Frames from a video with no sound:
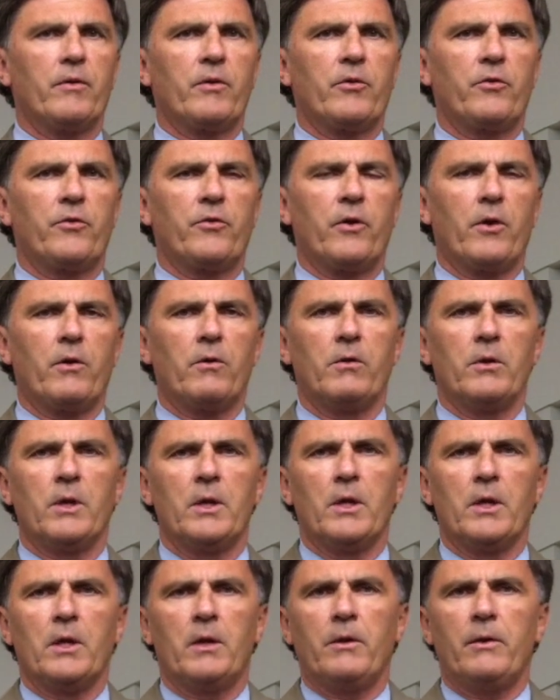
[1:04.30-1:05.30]
of us. So,
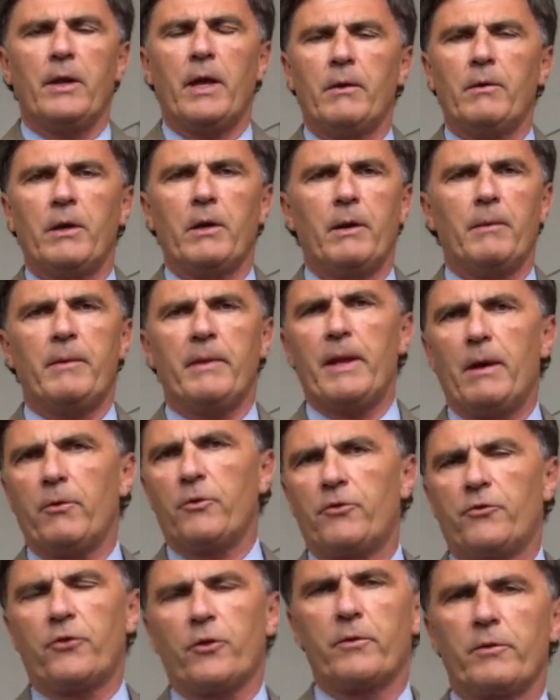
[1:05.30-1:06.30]
and I mean that
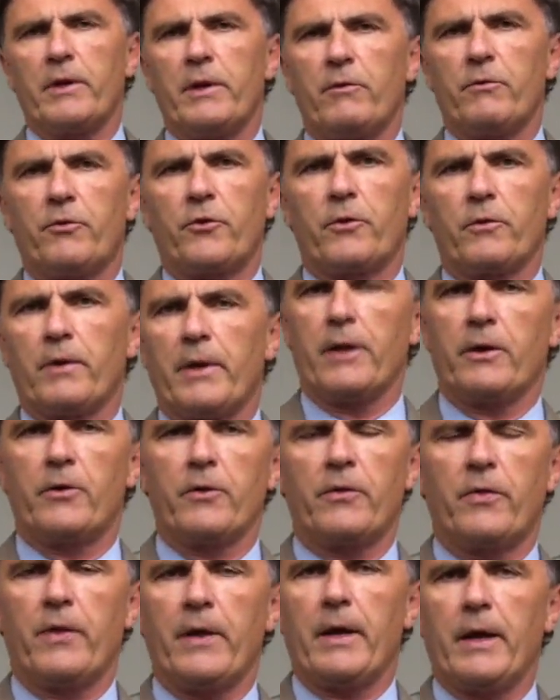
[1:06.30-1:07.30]
was certainly a
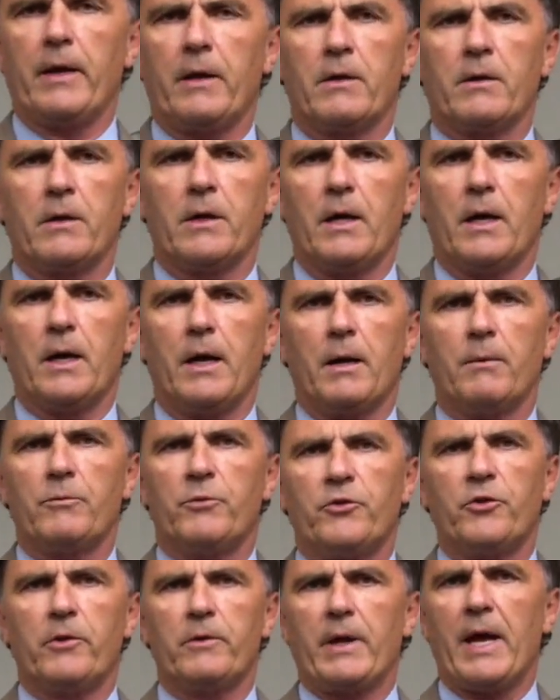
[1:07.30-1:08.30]
good thing.
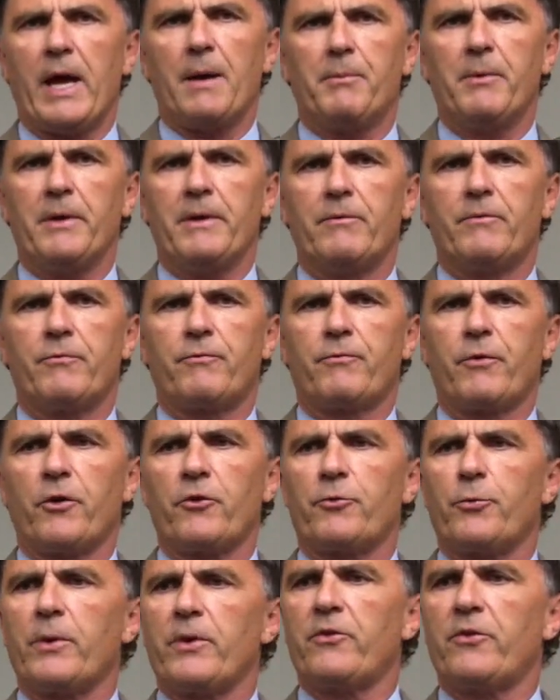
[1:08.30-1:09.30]
Should have happened
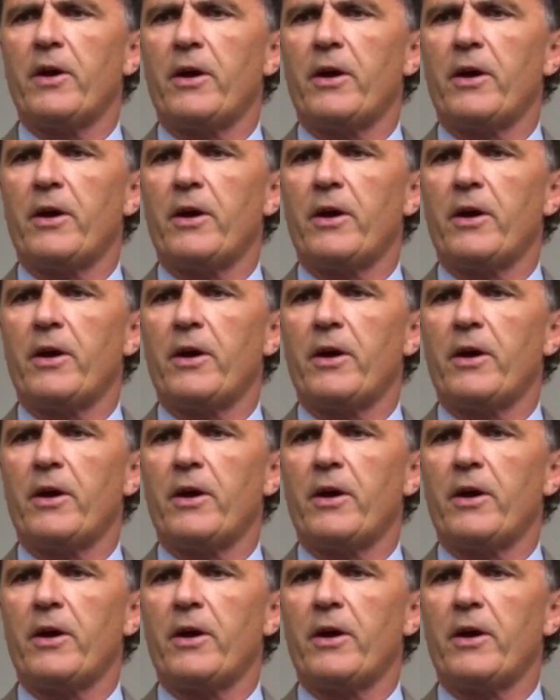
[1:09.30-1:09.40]
first week